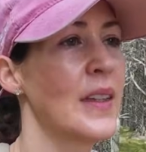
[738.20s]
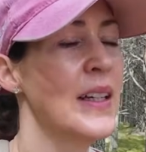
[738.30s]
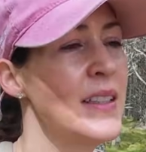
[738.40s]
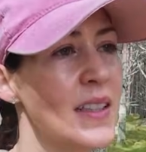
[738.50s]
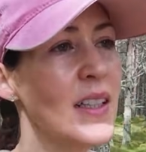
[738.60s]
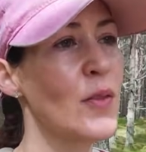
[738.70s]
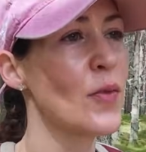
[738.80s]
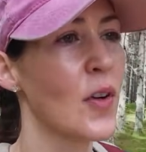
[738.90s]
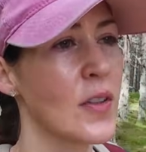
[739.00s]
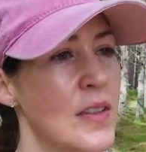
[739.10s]
He's still in
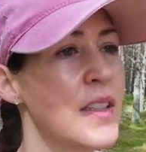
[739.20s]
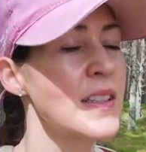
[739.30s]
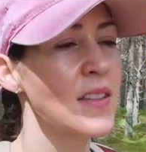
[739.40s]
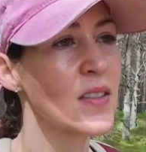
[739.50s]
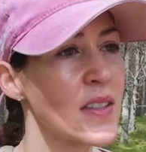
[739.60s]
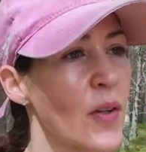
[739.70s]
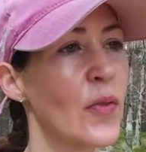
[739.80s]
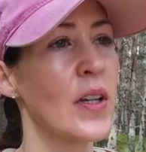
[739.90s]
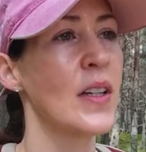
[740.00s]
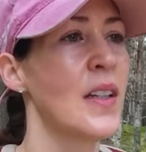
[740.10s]
front, he's still
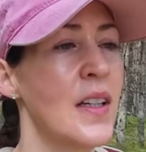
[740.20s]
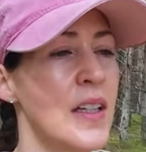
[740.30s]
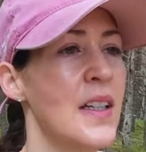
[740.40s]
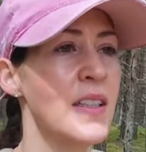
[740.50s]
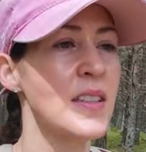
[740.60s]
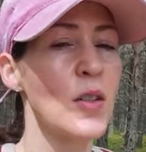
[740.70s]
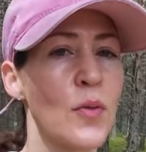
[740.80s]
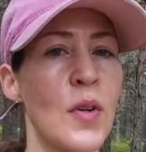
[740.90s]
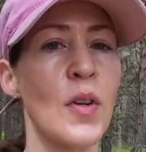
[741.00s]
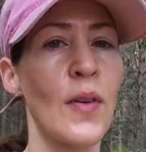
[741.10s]
sniffing, he's still
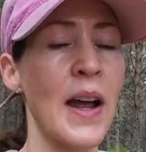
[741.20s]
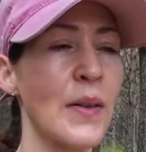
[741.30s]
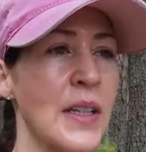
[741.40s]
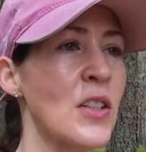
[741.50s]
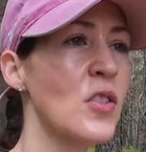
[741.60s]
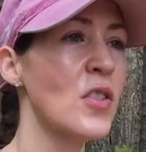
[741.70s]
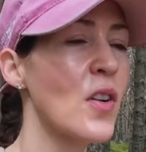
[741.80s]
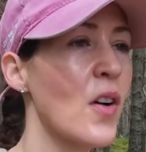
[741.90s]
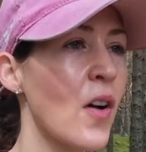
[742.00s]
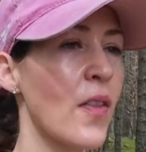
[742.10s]
running around, he's just
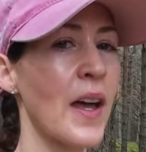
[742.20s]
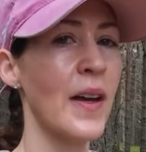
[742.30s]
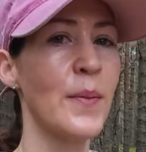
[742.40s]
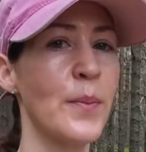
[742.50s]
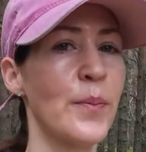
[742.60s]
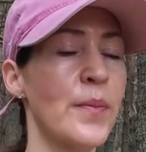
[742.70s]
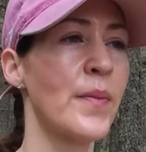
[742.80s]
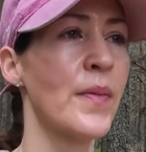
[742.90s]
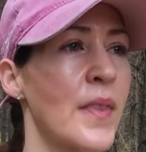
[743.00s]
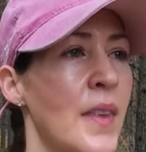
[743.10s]
not got that
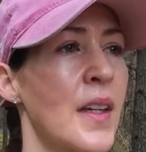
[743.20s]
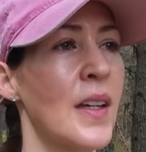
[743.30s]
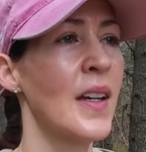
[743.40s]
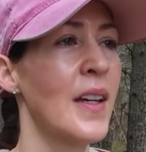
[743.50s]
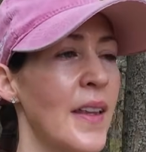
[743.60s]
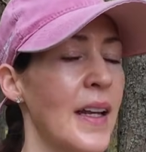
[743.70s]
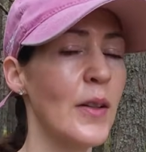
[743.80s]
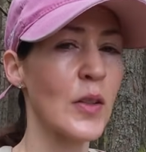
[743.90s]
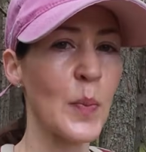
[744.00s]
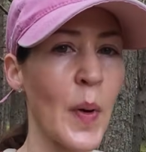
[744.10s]

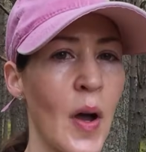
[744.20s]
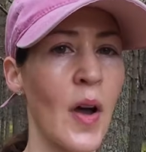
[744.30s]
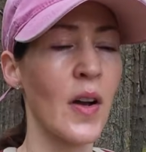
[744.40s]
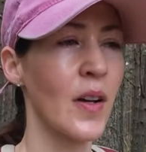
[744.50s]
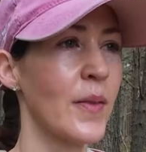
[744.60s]
little spark.